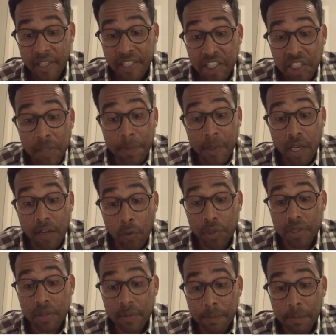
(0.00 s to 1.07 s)
And the T P L F
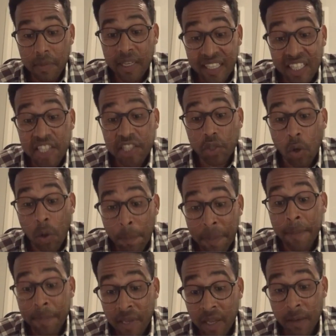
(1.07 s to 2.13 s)
was, uh, at least on
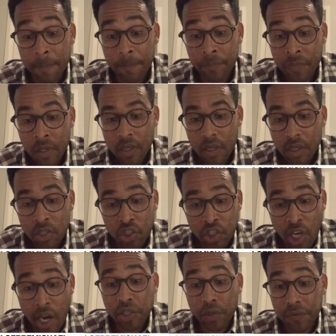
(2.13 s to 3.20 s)
paper, in
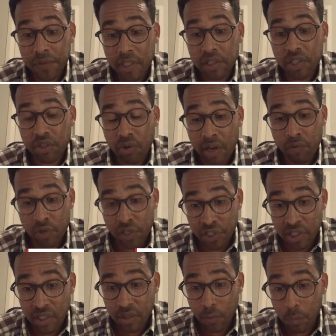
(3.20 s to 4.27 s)
charge of the Tigray
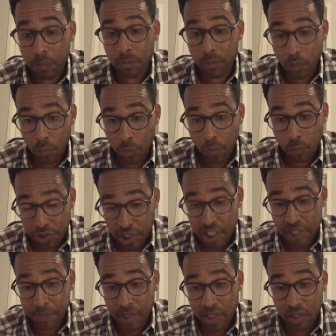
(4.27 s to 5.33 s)
region, which
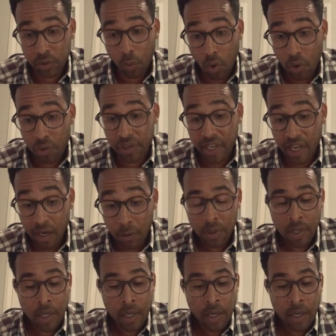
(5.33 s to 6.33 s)
has been at war now.